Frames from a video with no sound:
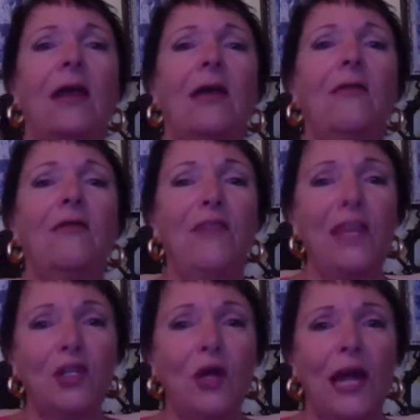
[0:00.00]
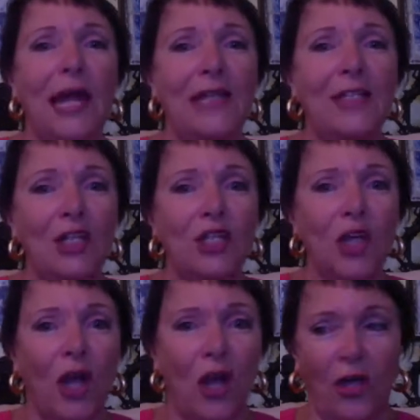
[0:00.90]
Visualize a
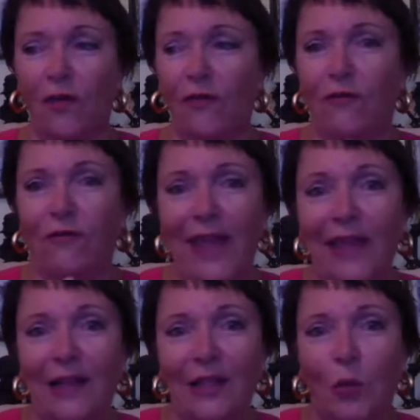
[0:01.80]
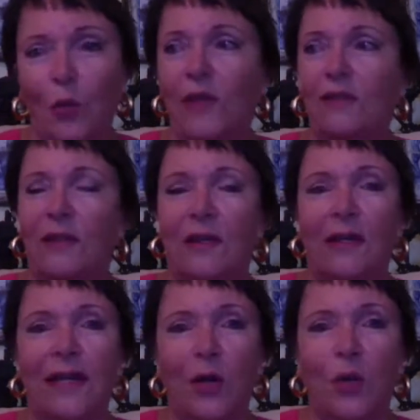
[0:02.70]
jug filled with
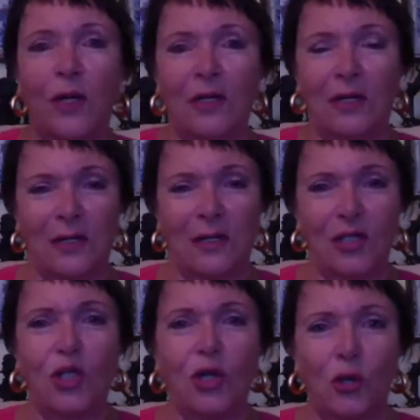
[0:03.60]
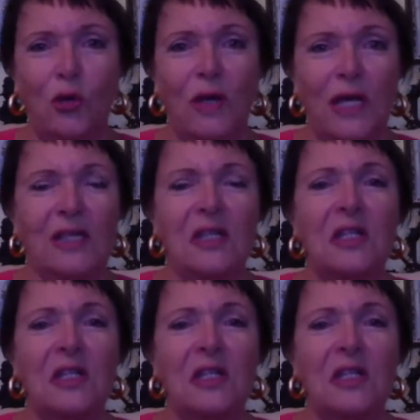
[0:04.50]
liquid, sugary,